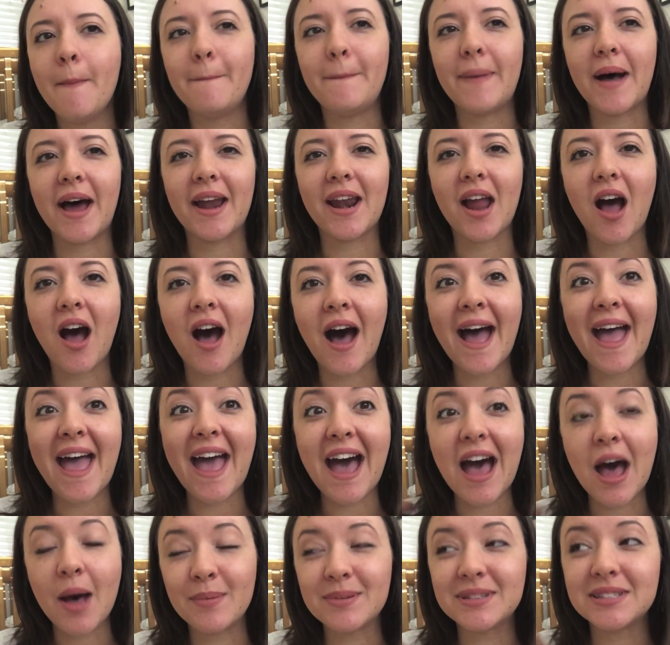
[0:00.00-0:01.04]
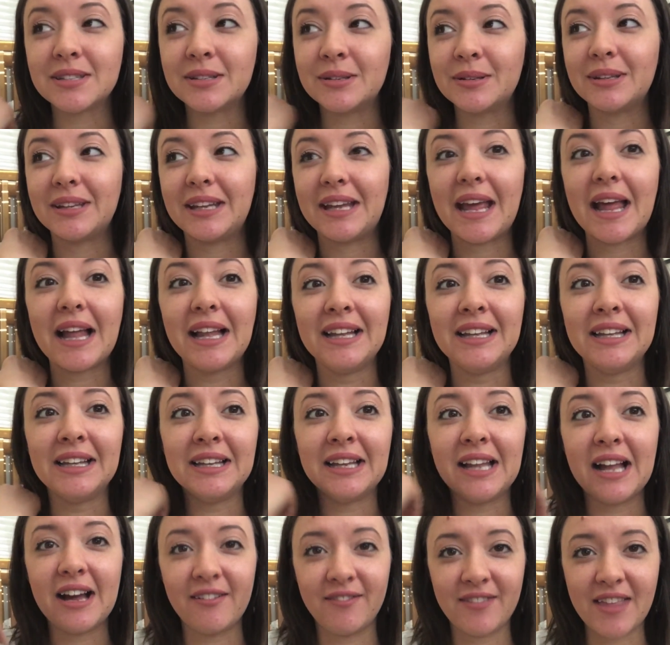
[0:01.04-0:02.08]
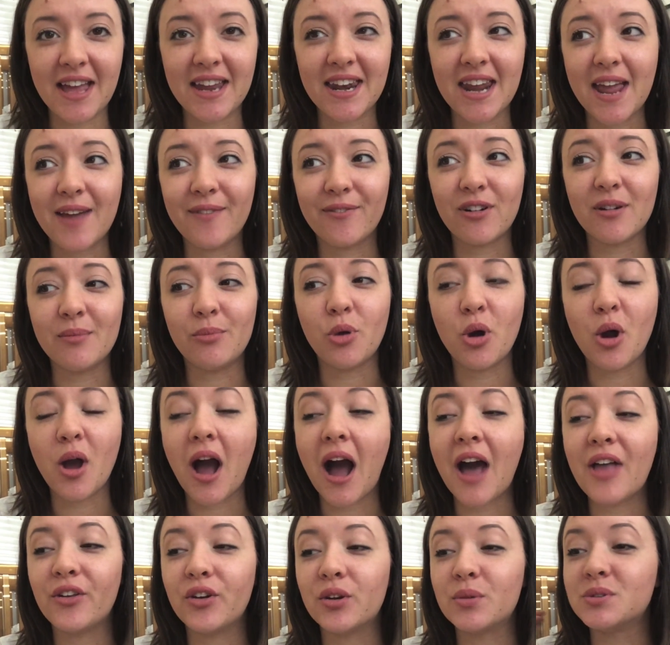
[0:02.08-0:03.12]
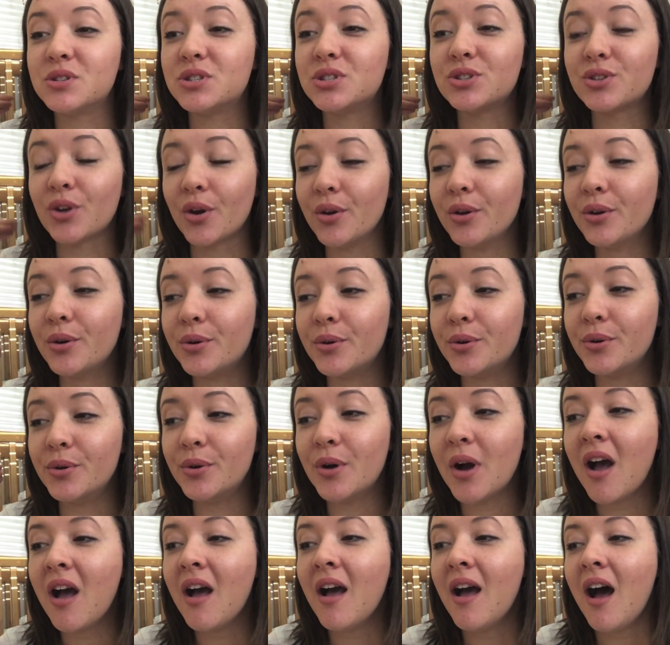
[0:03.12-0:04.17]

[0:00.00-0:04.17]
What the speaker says: But I absolutely love that name for a boy. I thought it was so cool.